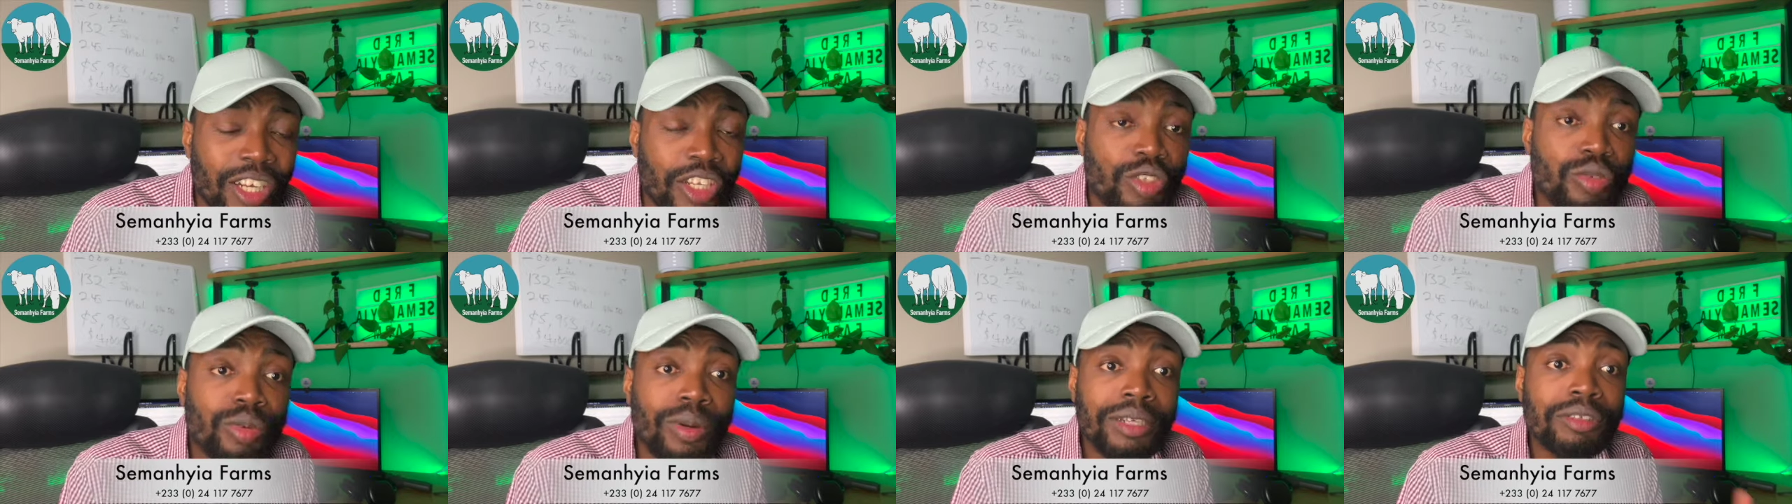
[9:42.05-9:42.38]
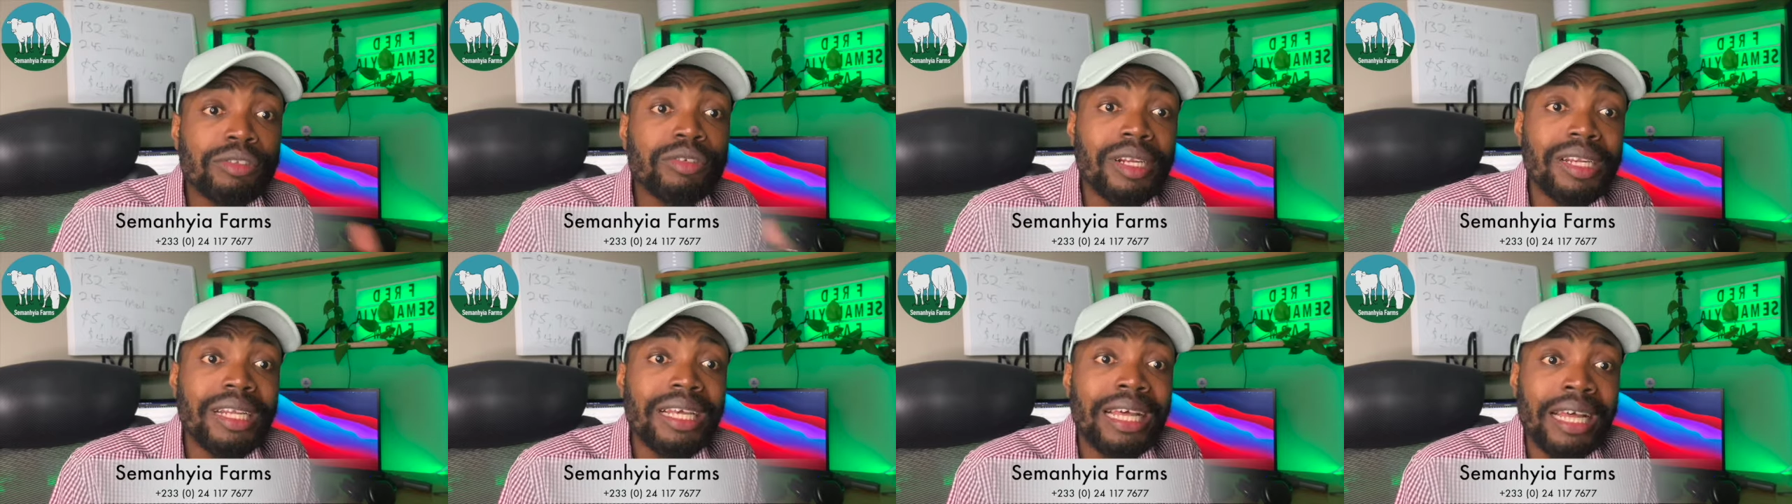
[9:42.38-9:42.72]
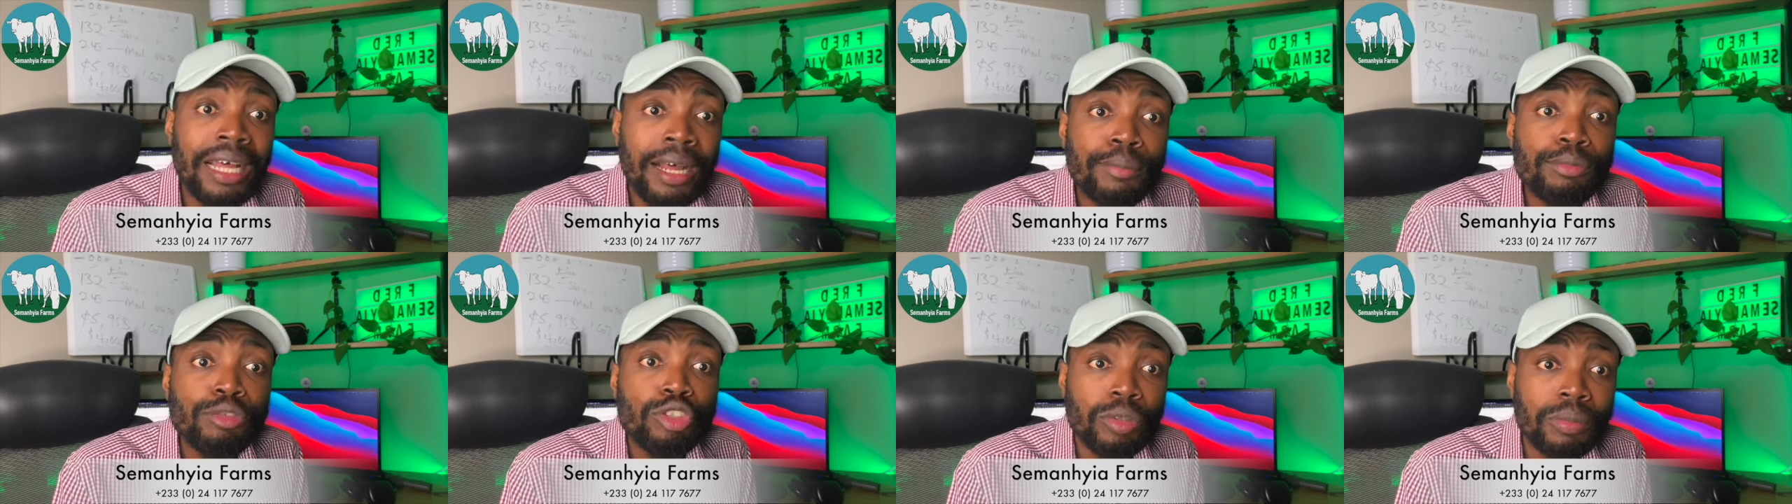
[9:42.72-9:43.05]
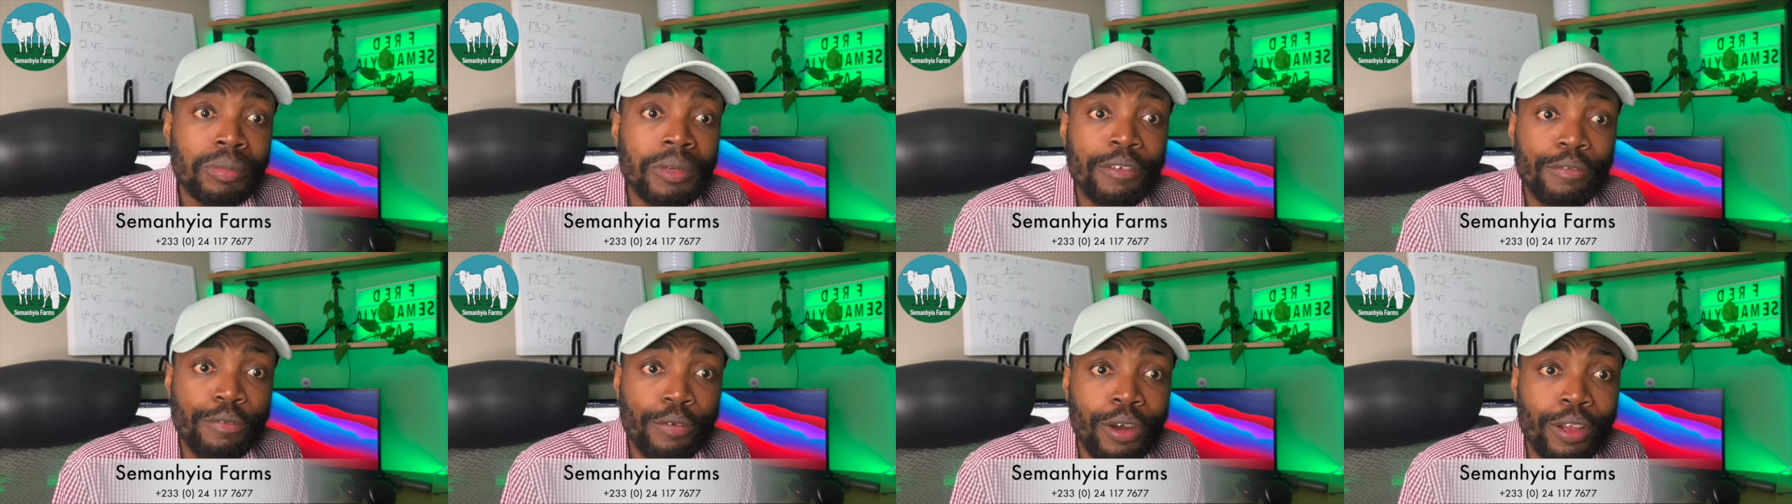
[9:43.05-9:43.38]
to actually come to
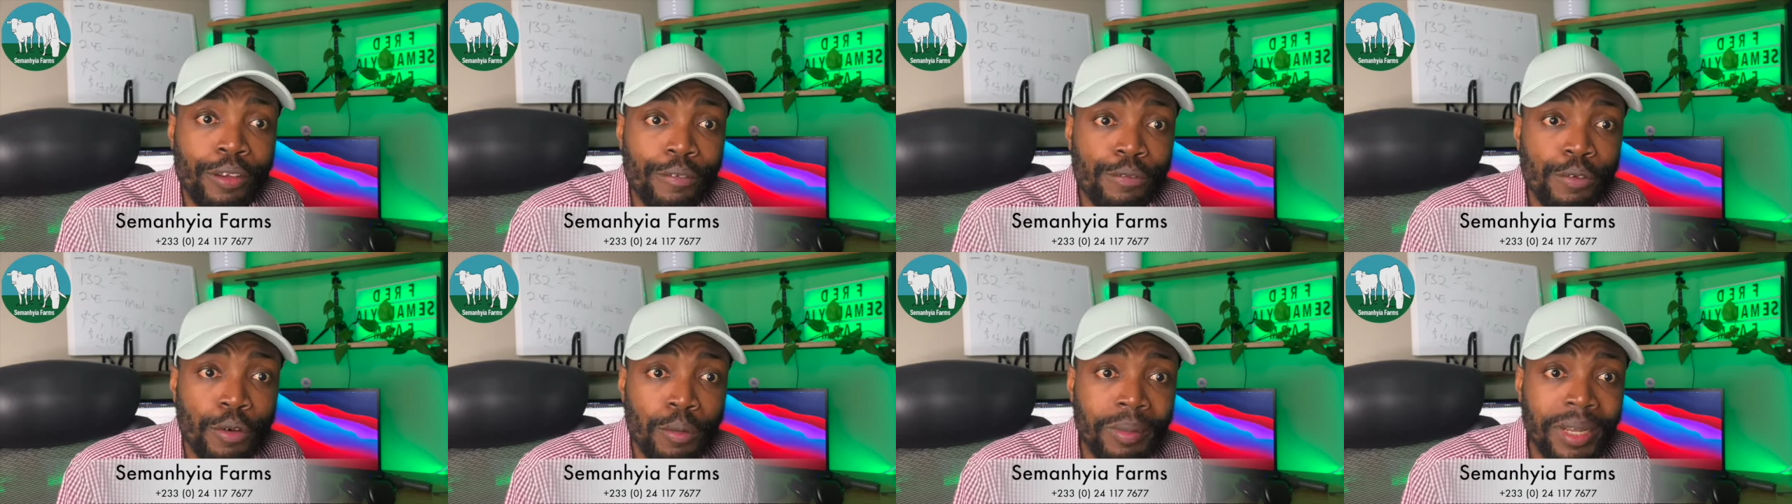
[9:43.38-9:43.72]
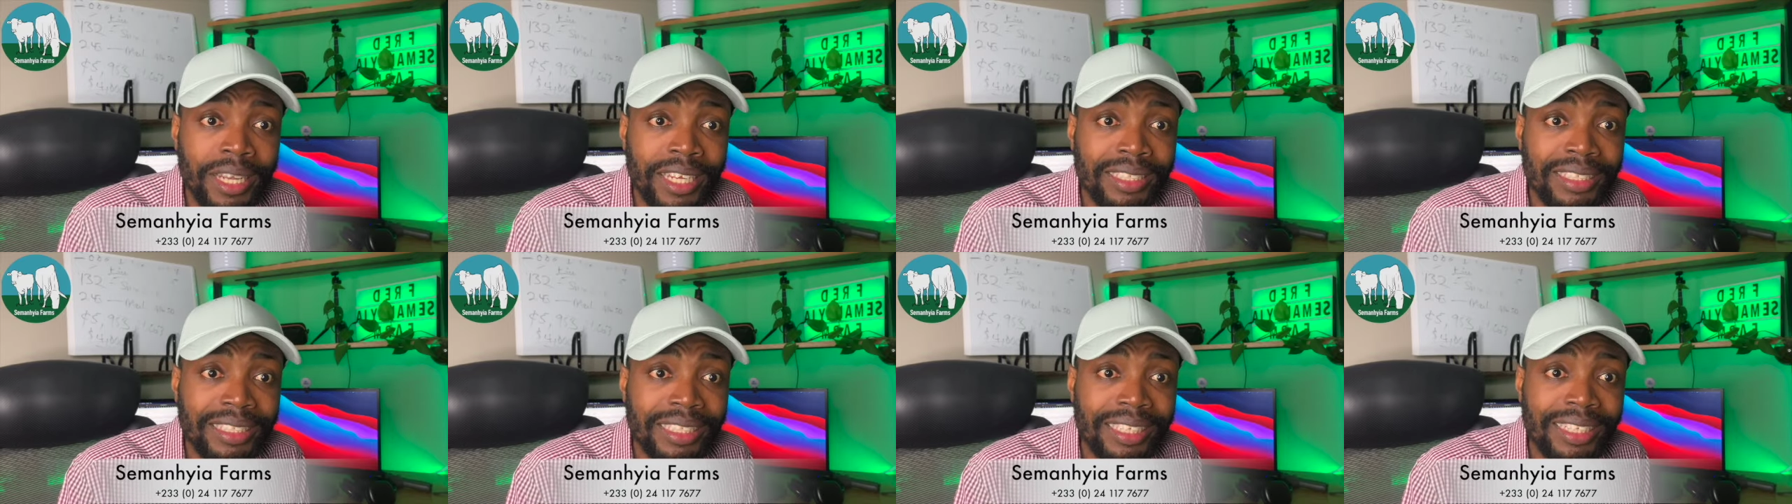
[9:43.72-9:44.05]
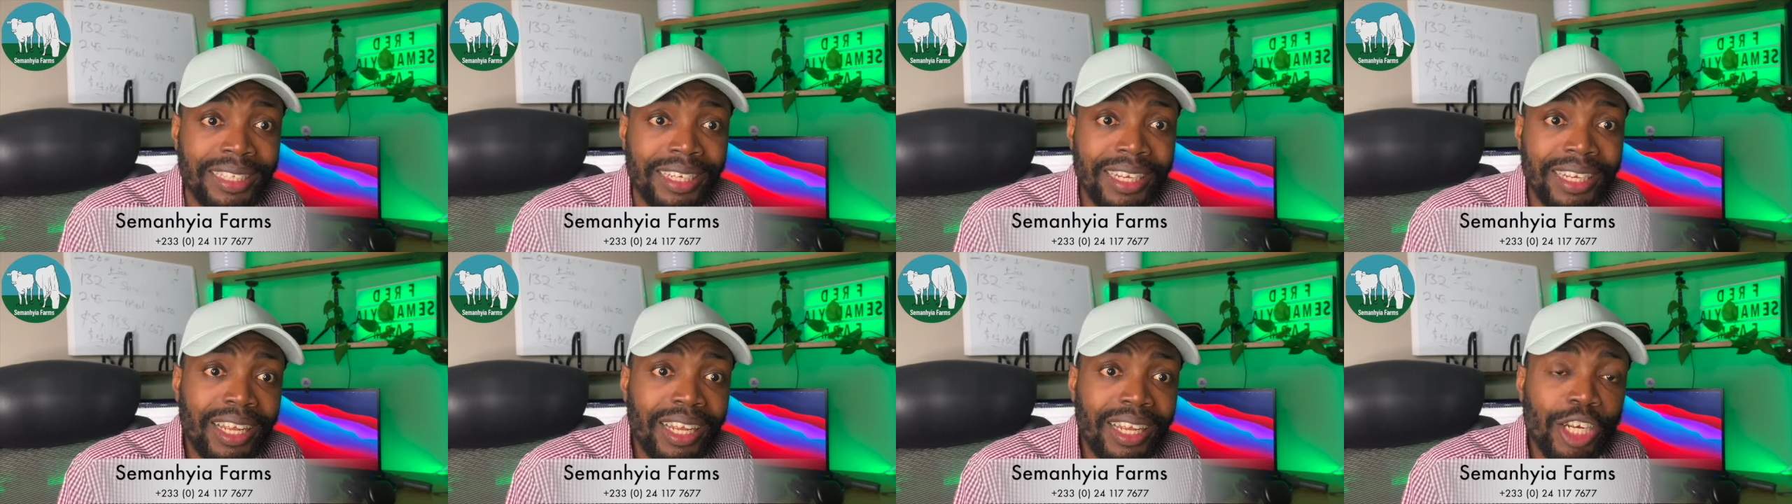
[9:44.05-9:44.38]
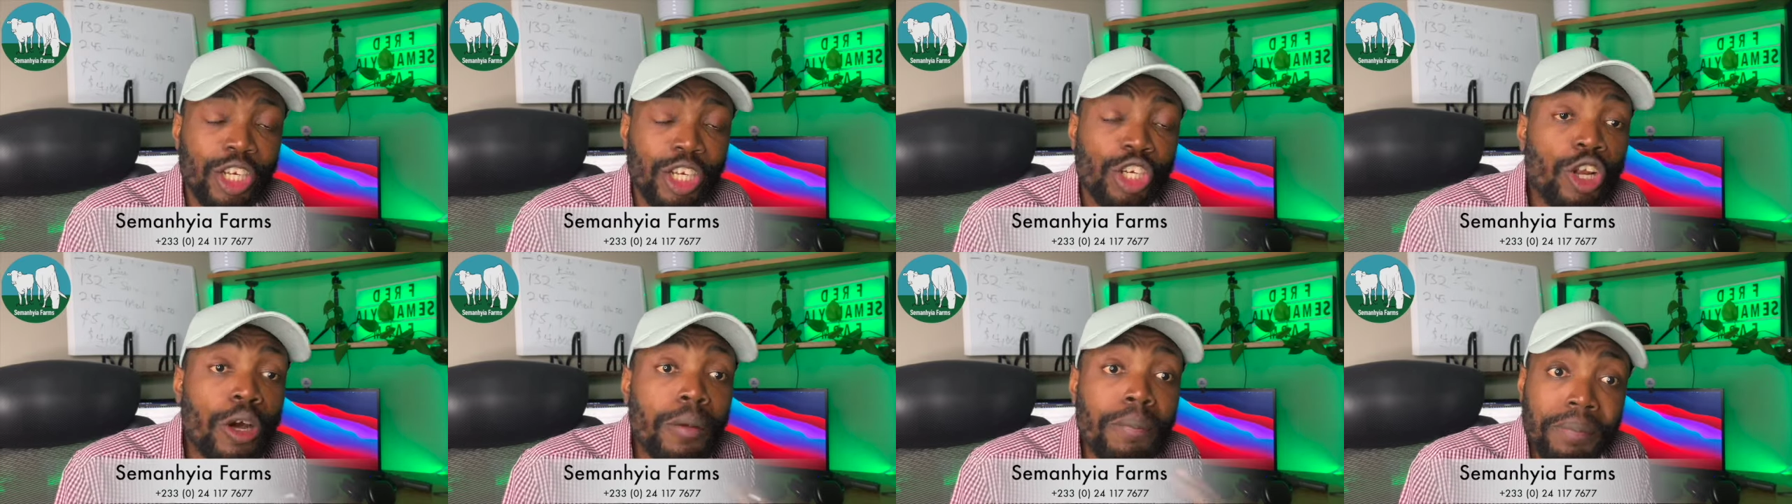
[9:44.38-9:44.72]
me for information.
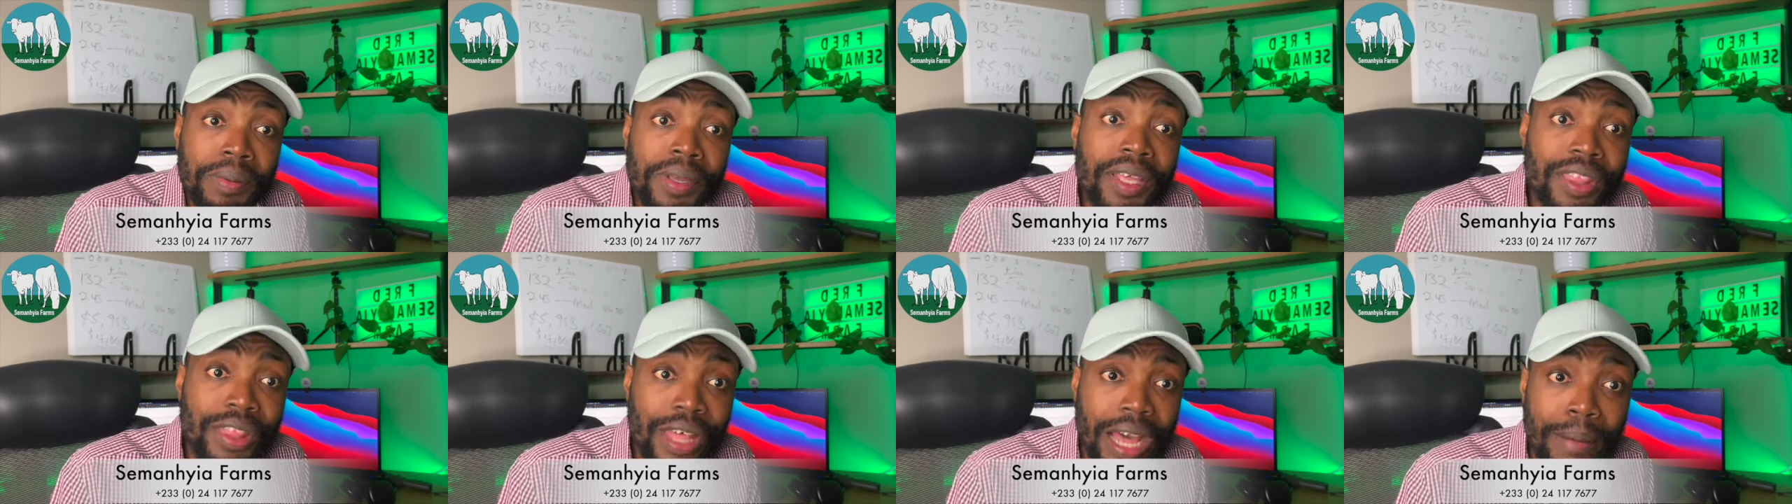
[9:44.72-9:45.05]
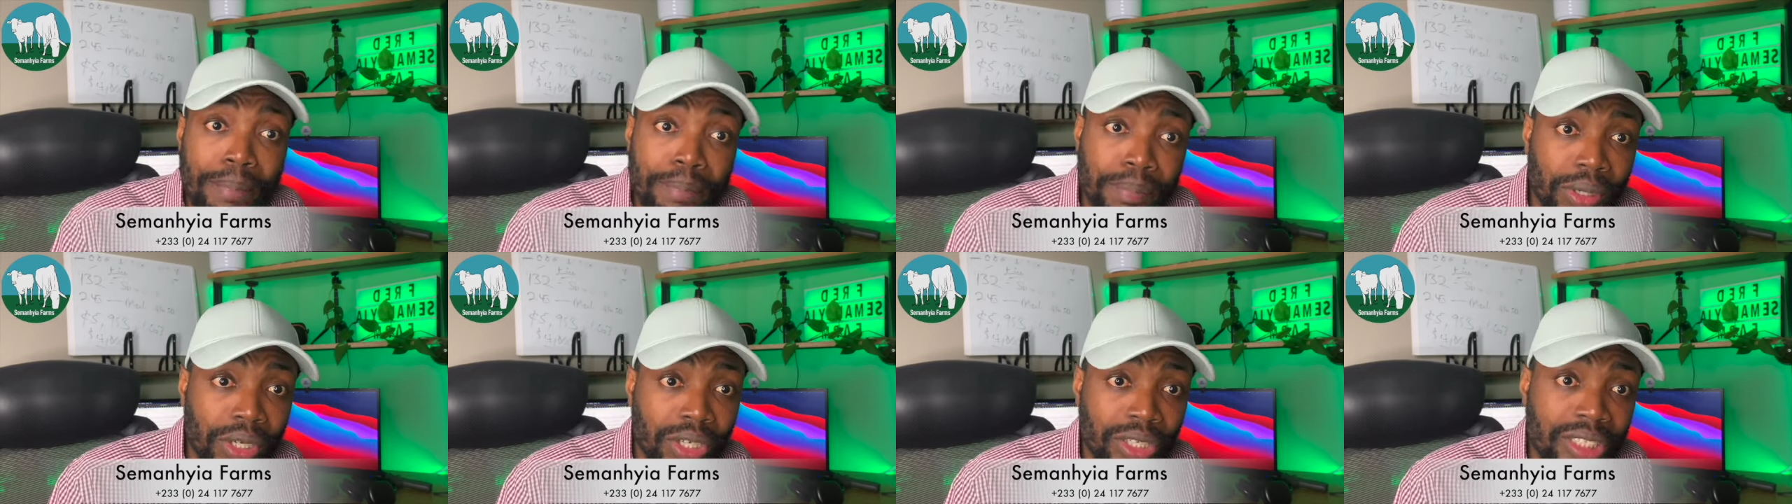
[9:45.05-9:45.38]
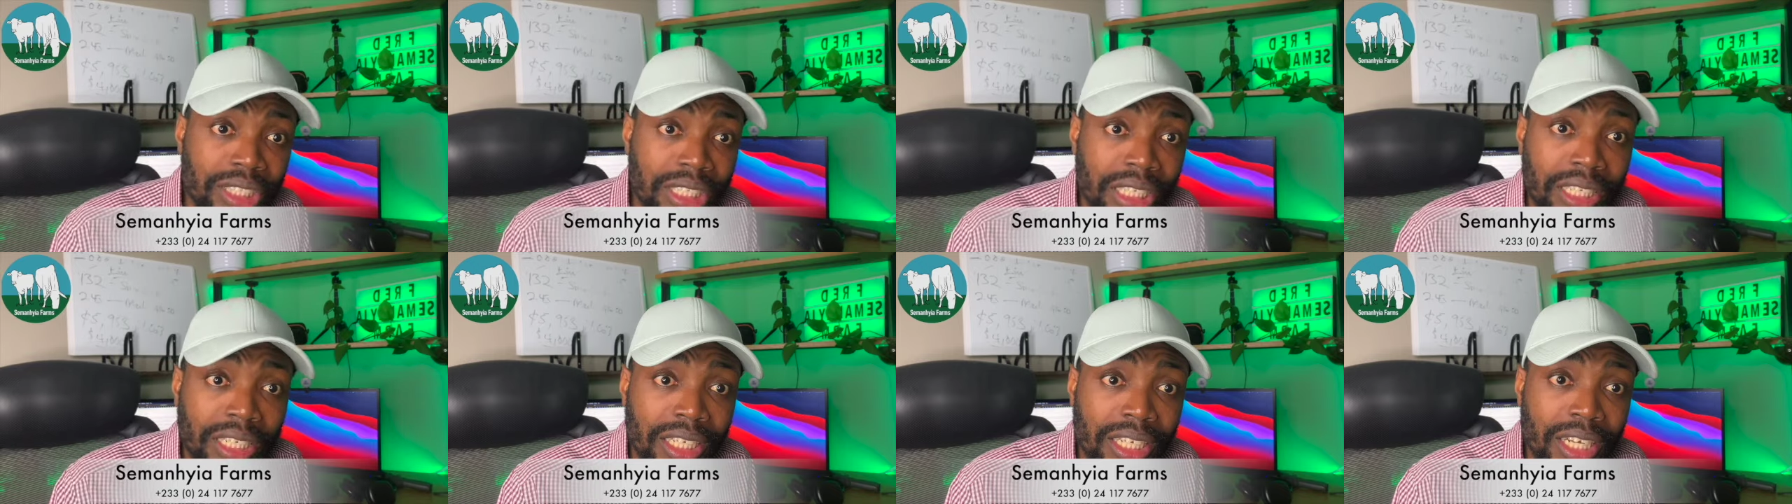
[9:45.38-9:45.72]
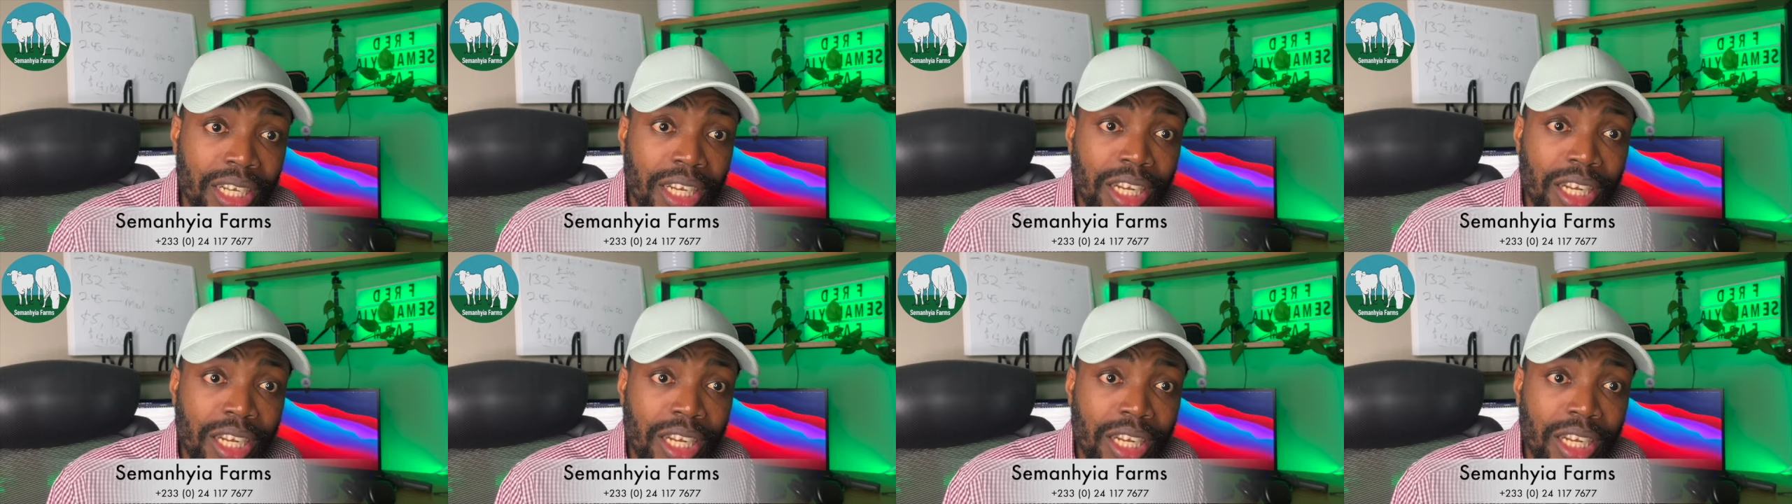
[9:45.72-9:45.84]
Don't be that person.